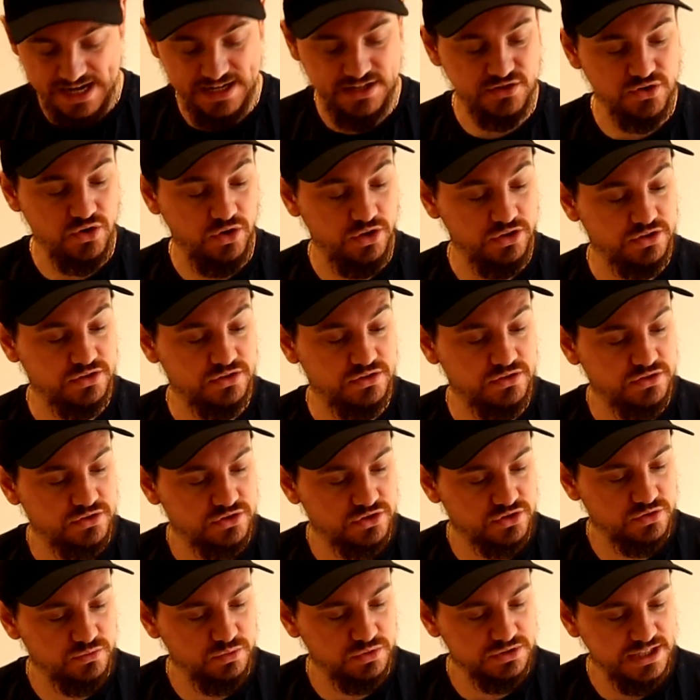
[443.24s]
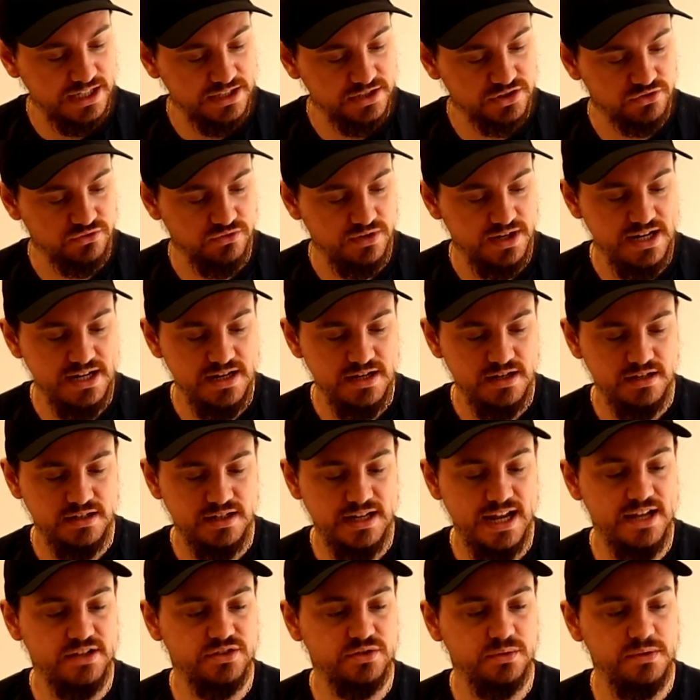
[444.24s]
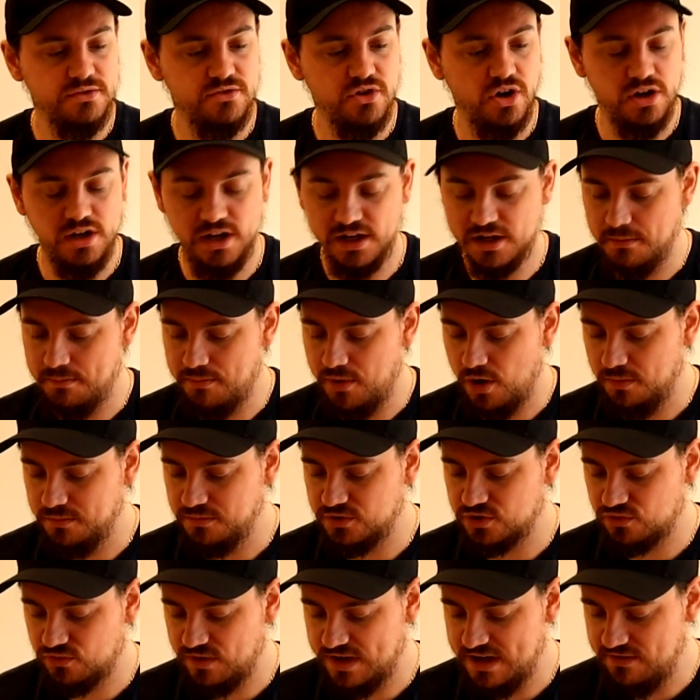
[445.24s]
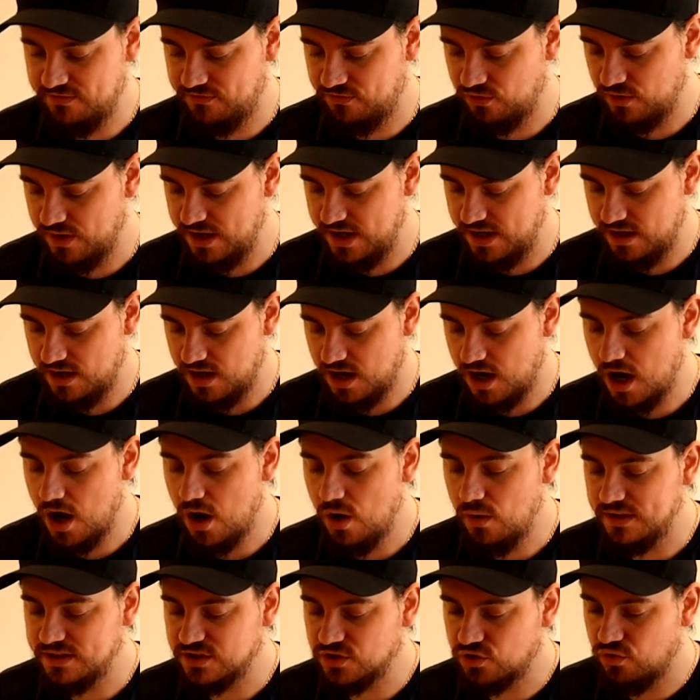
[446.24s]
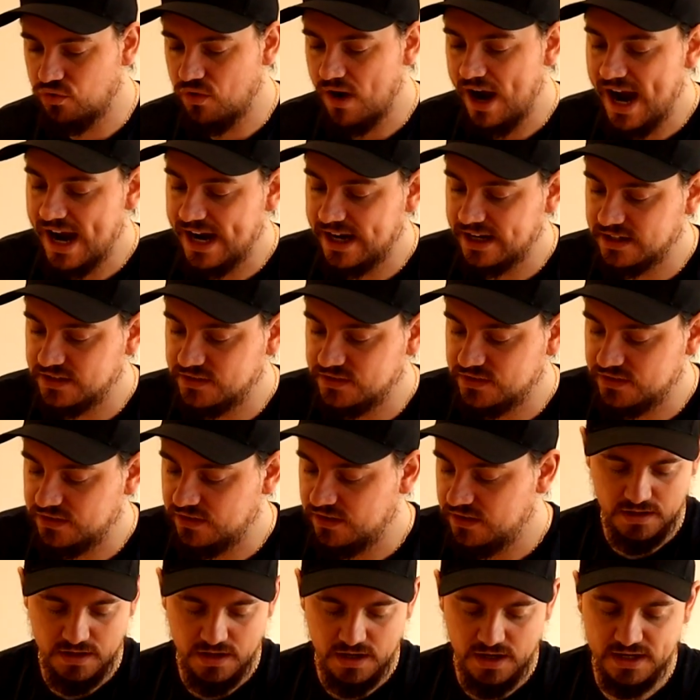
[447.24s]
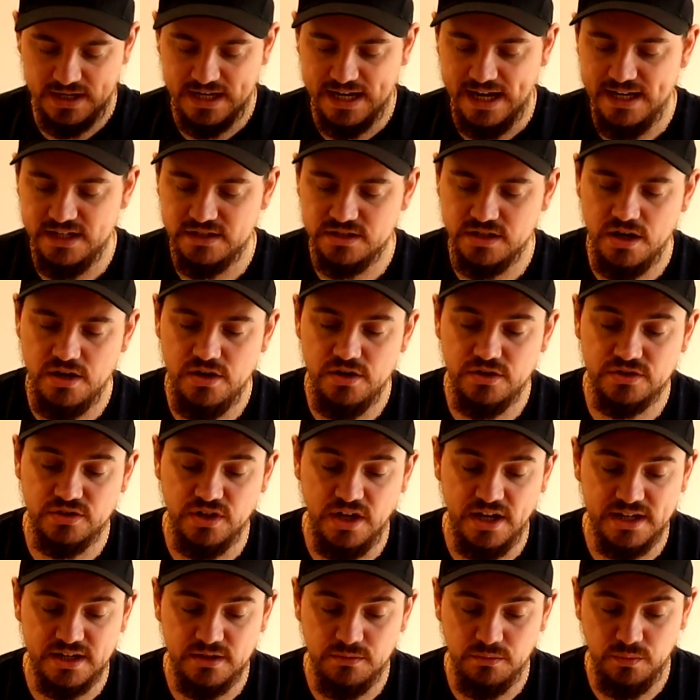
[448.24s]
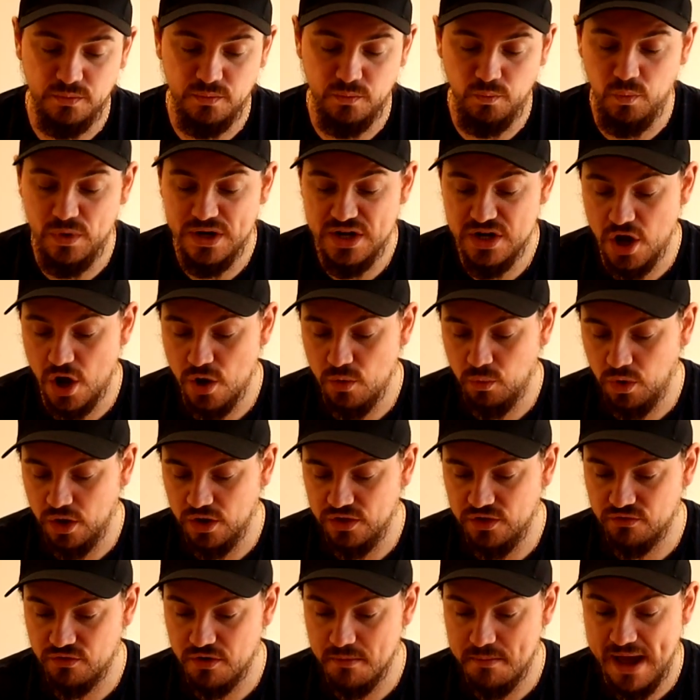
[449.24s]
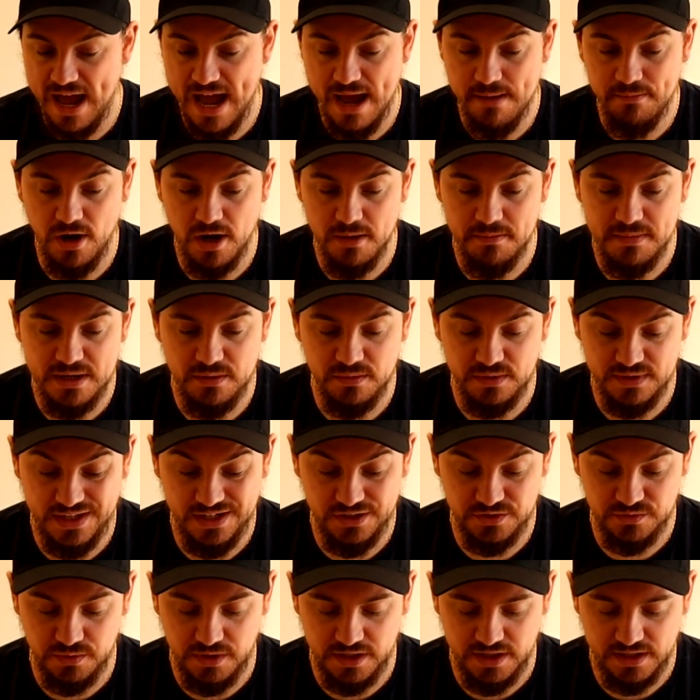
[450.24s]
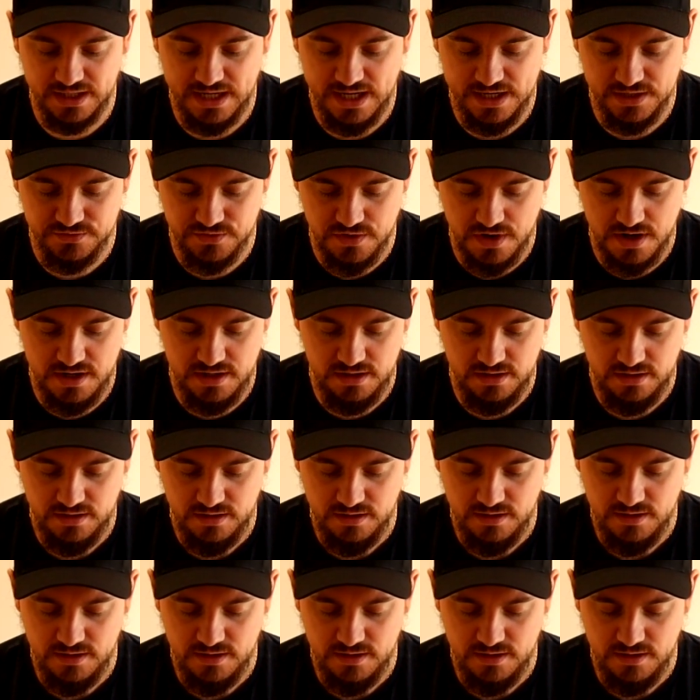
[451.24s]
and it's got a, what's that, screen? Yeah, so we've got like a bottom screen for it. Oh, it's cracked. Okay, so it looks like we know what the repair might be with this one, I guess, right?